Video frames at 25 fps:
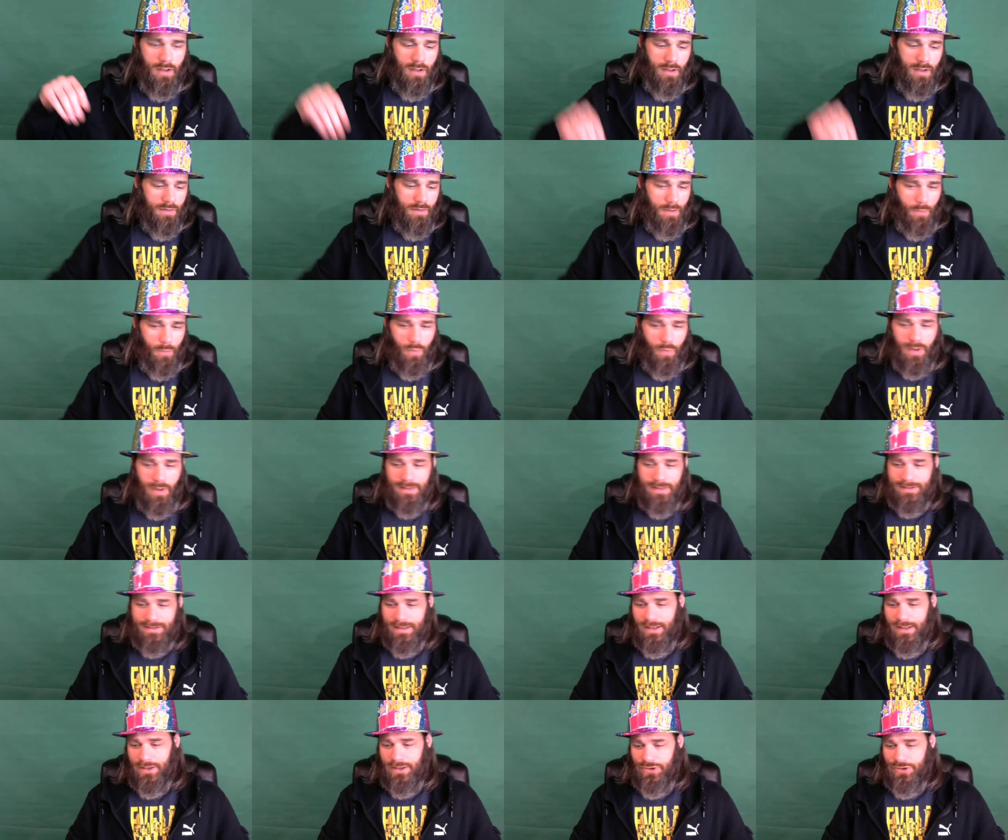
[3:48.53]
There was
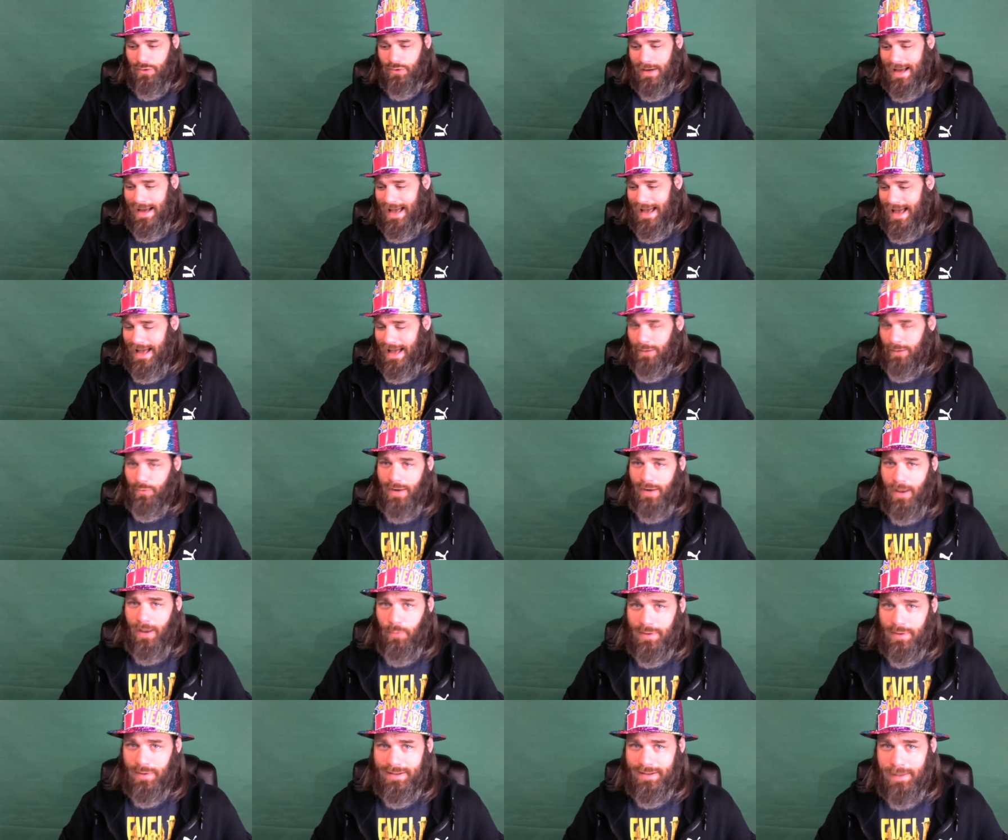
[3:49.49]
an issue I had when
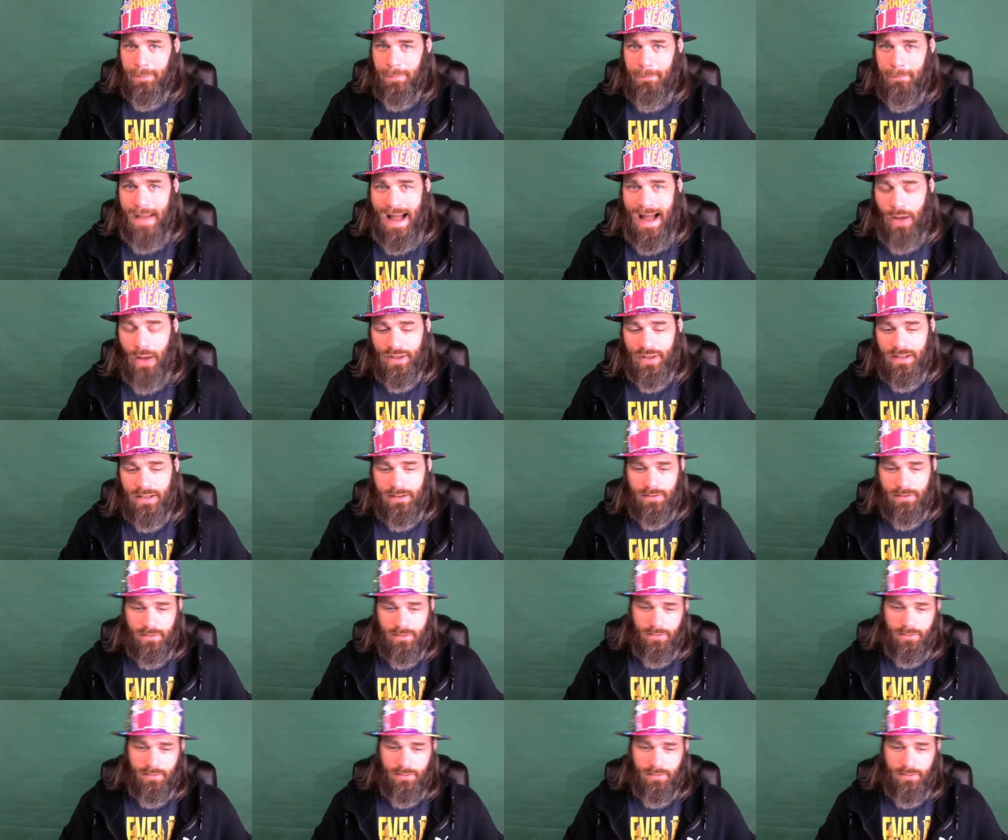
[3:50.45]
I went to mount it.